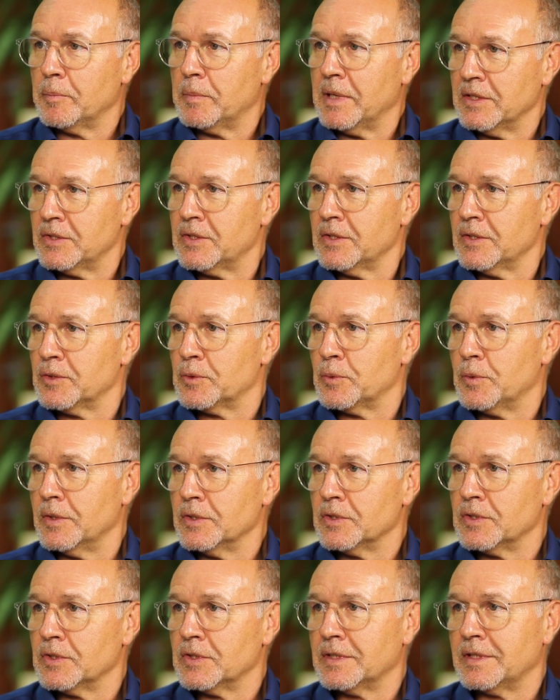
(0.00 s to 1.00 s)
buses
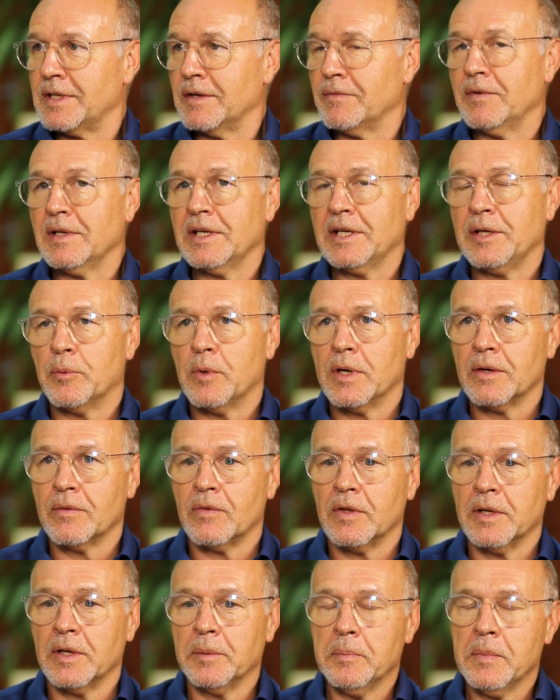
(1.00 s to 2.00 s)
was definitely one
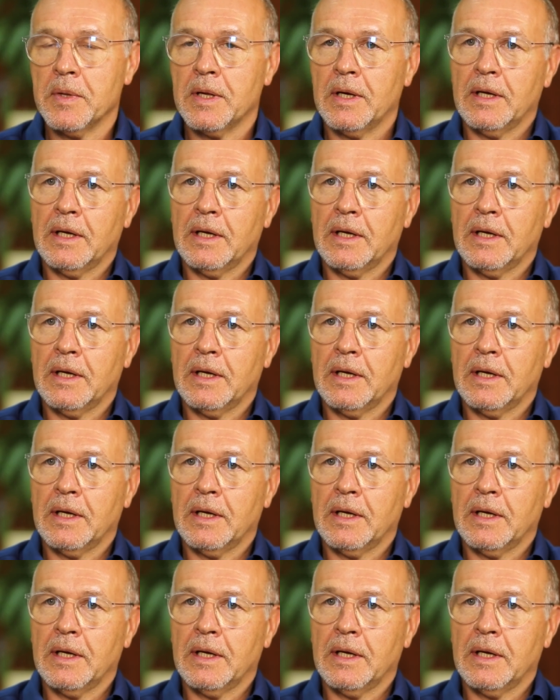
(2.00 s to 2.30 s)
of them.